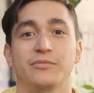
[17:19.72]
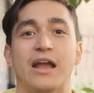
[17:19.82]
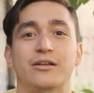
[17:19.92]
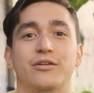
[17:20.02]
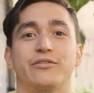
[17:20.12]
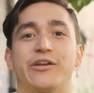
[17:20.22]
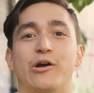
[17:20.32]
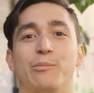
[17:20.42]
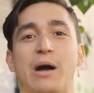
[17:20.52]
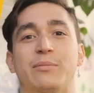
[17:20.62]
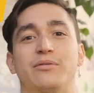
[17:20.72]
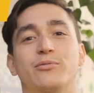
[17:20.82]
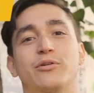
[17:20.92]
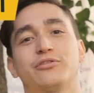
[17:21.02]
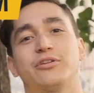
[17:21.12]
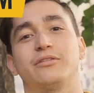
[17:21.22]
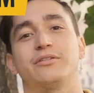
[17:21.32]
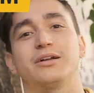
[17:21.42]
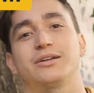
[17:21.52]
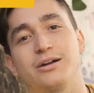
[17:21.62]
Hector Castillo, Poppy from Girls Chase
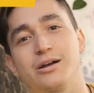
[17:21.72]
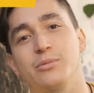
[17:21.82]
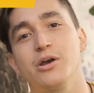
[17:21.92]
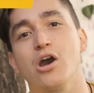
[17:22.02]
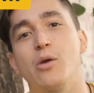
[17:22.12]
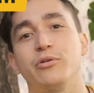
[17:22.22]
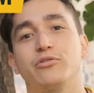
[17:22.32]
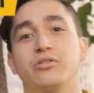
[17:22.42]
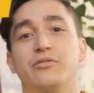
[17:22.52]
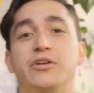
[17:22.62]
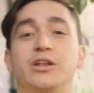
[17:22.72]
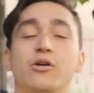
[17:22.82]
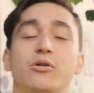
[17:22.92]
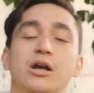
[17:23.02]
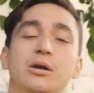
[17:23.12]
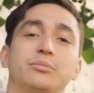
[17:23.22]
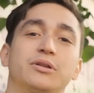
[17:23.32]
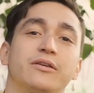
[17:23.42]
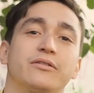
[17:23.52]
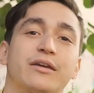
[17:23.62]
dot com. Hope you enjoyed the video.
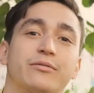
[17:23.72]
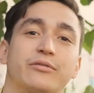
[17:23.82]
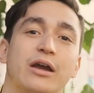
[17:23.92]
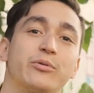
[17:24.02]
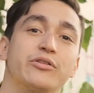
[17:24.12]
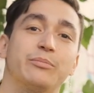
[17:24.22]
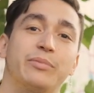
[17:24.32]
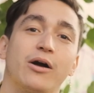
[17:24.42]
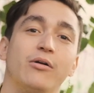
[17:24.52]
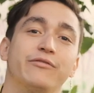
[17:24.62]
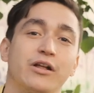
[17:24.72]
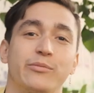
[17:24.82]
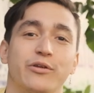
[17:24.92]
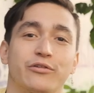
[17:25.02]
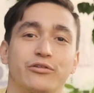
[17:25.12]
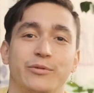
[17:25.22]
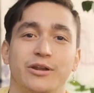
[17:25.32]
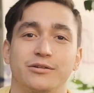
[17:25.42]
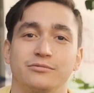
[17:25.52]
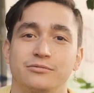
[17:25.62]
Please like, subscribe, ring the bell, follow me on social
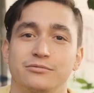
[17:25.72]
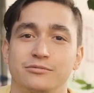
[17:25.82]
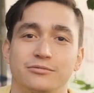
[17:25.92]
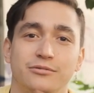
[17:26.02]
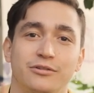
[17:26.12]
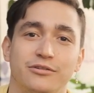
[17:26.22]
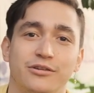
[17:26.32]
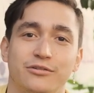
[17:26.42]
media. See you